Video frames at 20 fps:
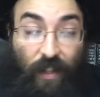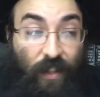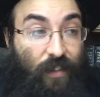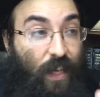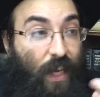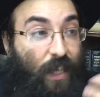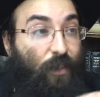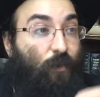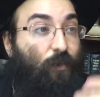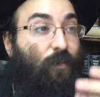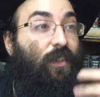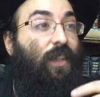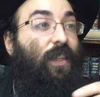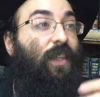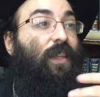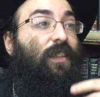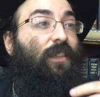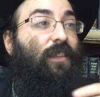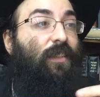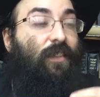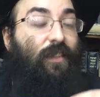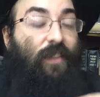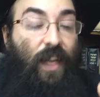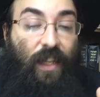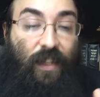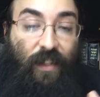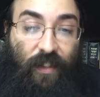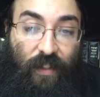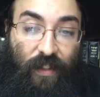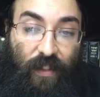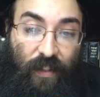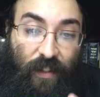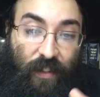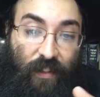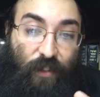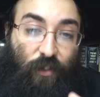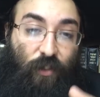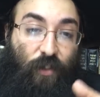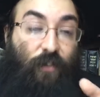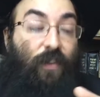That actually was the Yechidus that
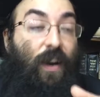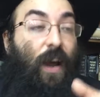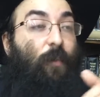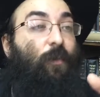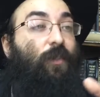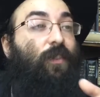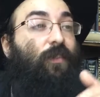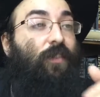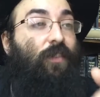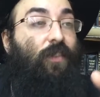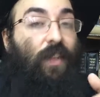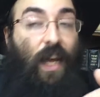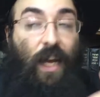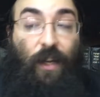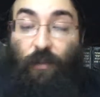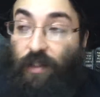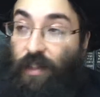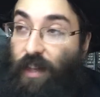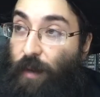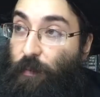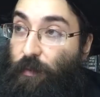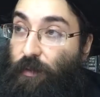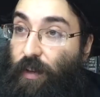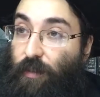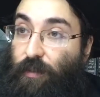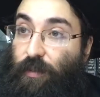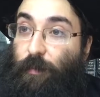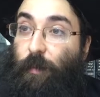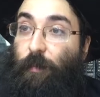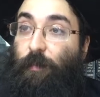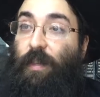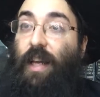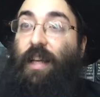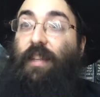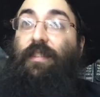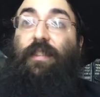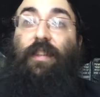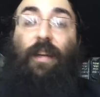the chief rabbis of Israel had the Rebbe Tav Shemem Tes.